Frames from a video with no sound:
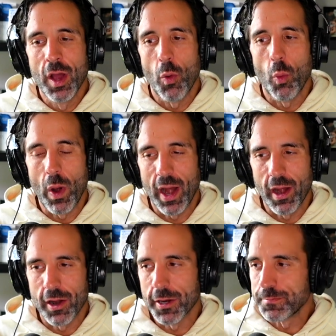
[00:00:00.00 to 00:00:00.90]

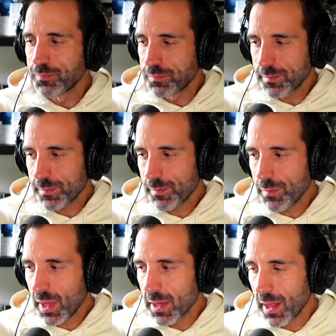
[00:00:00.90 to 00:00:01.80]
where
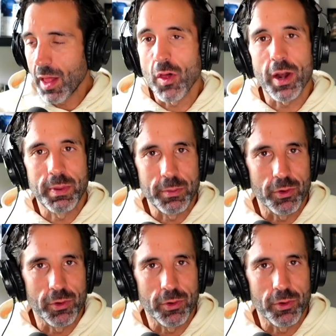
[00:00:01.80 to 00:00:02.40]
a lot of people